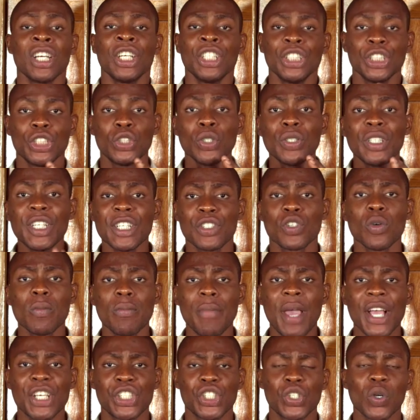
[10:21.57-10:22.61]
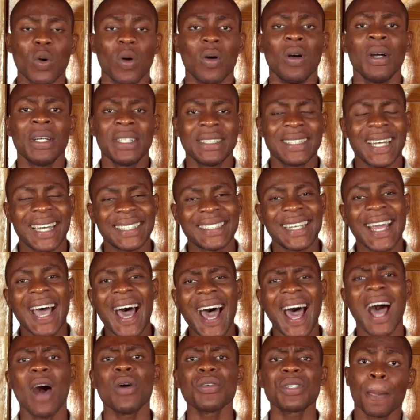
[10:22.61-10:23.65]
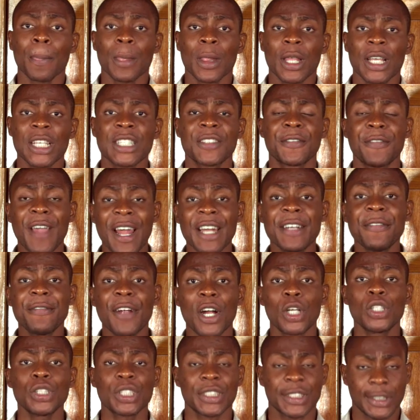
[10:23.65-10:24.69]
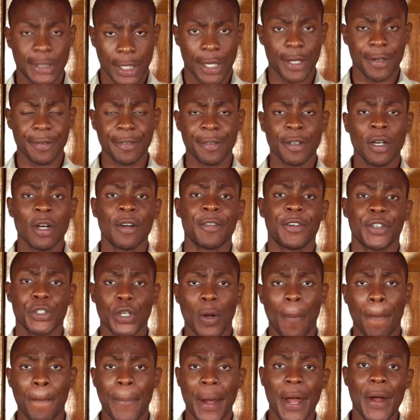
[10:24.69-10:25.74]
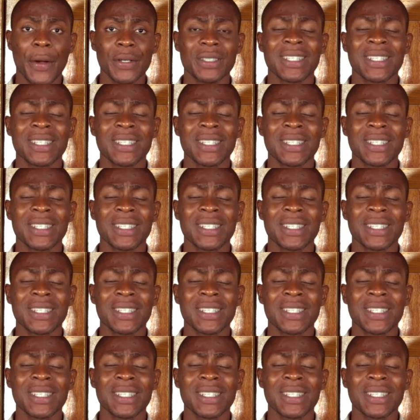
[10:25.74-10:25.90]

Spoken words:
You need to make sure that the house is very safe for your bears